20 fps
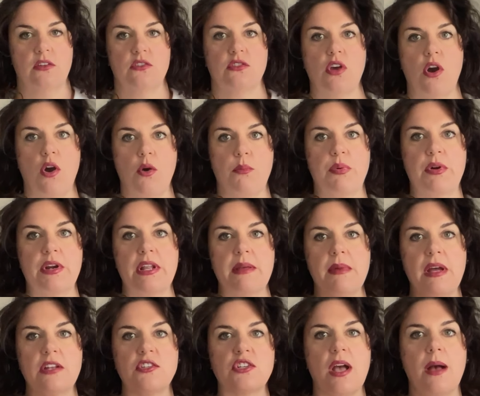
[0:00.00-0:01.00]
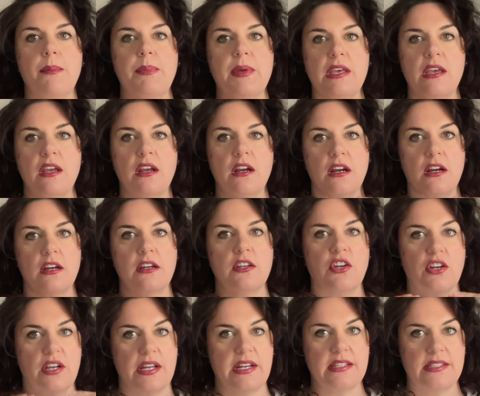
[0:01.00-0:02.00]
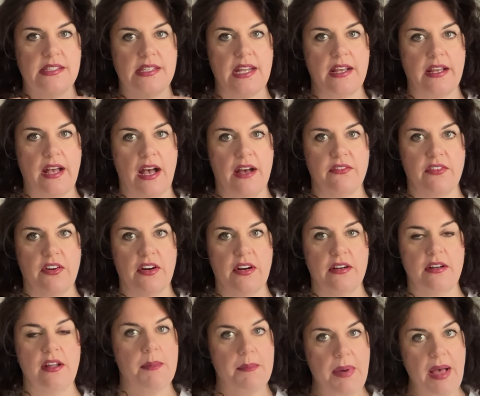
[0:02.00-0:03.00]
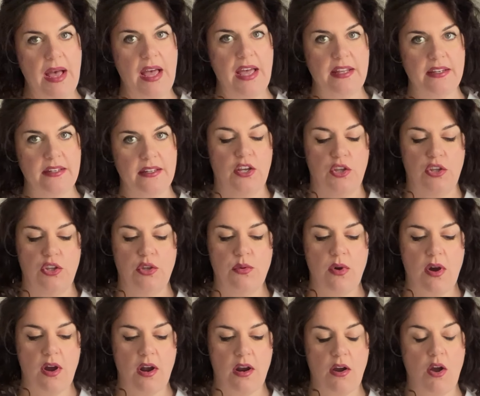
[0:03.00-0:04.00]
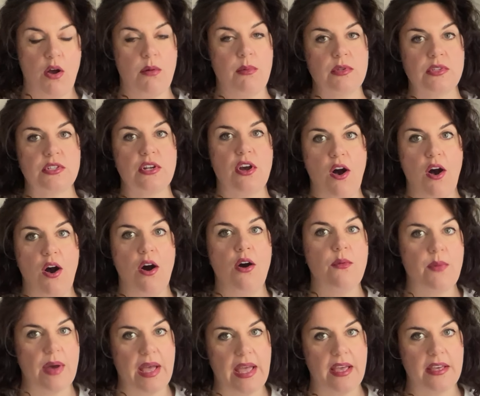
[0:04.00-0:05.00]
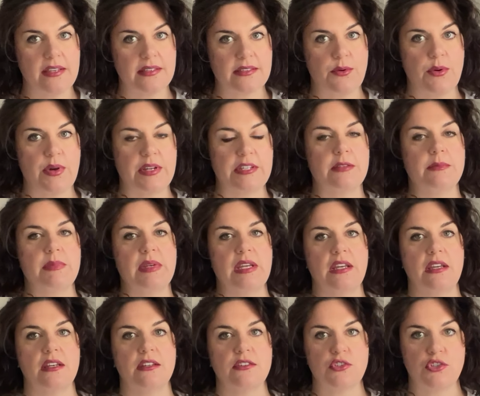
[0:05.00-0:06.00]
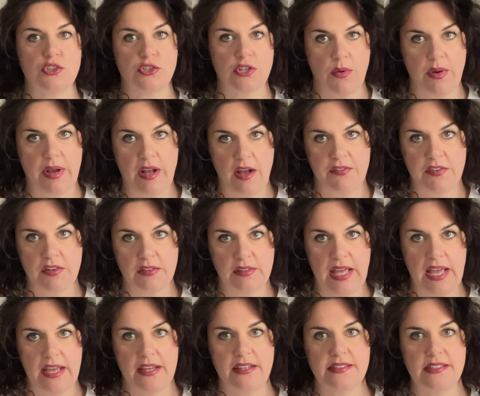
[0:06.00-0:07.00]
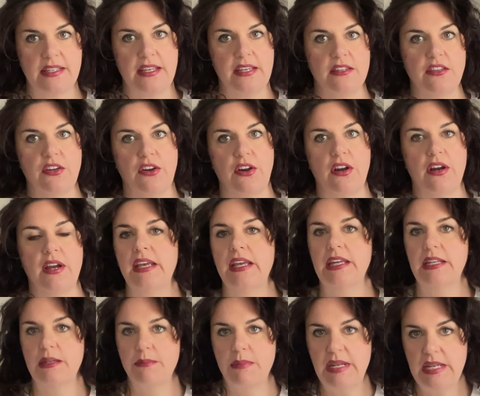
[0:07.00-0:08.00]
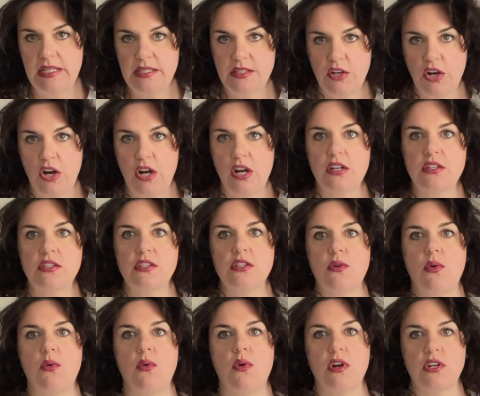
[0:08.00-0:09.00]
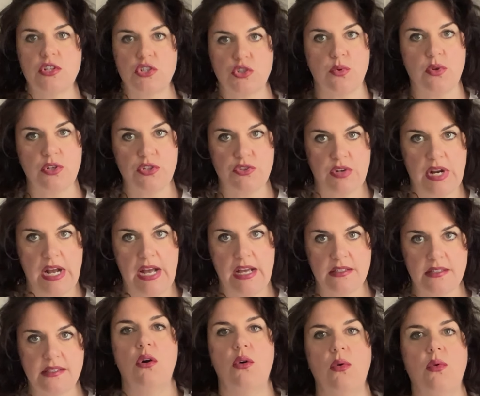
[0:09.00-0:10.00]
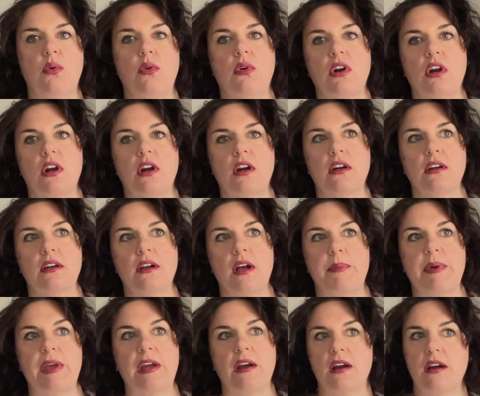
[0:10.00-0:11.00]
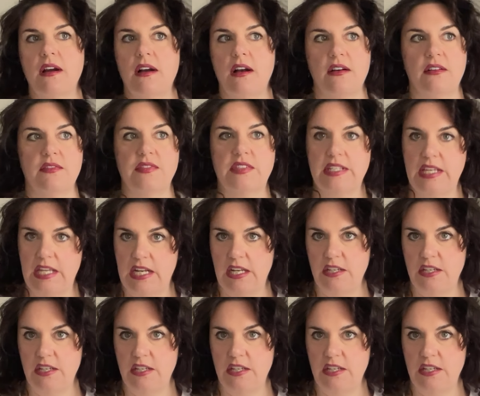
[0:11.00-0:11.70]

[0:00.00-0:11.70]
So pretty much up here, you're gonna stay covered, but you are almost always going to be showing off your legs, either in a mini skirt or a short dress or a pair of skinny